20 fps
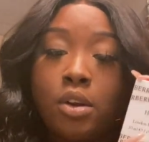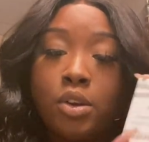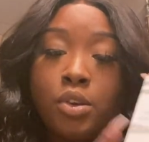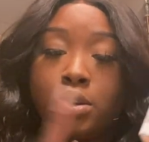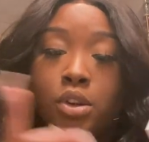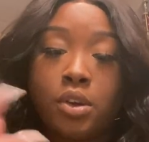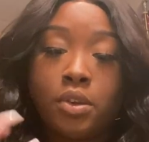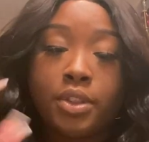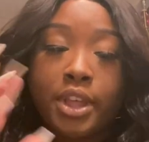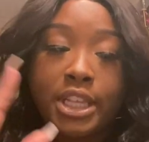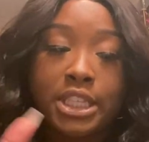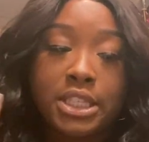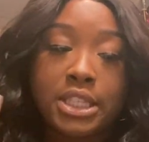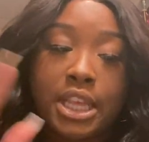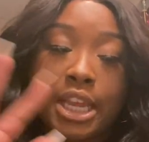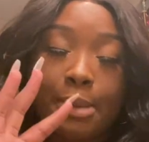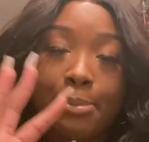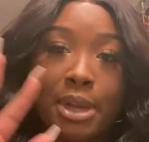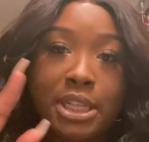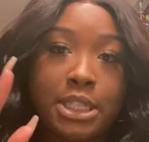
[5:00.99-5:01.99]
You know, that's
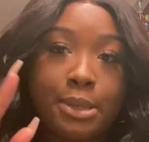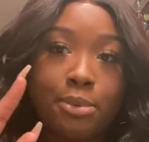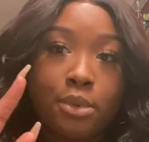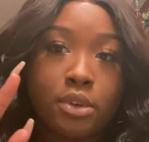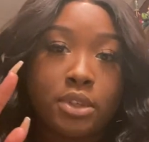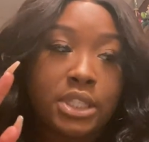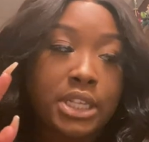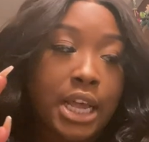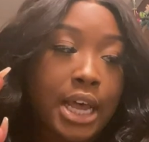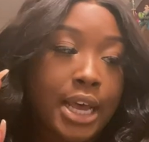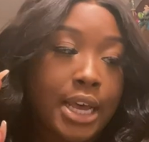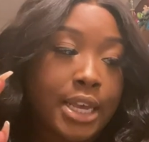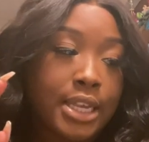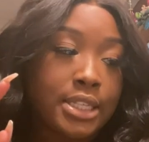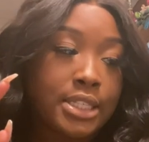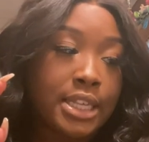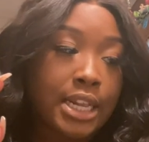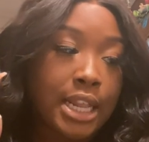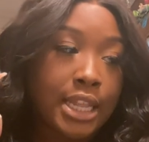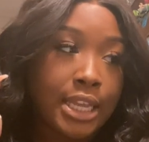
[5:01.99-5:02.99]
like my typical size
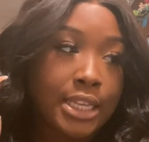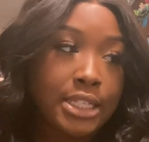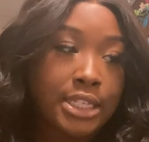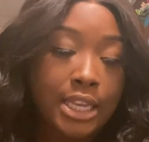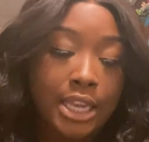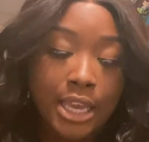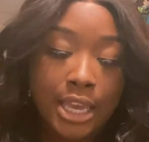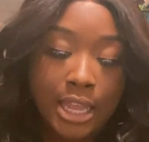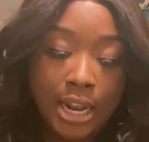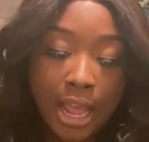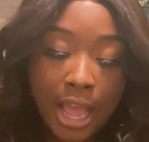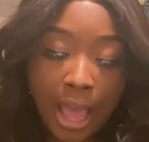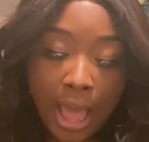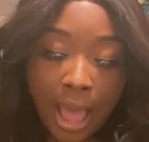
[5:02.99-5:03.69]
that I like to get.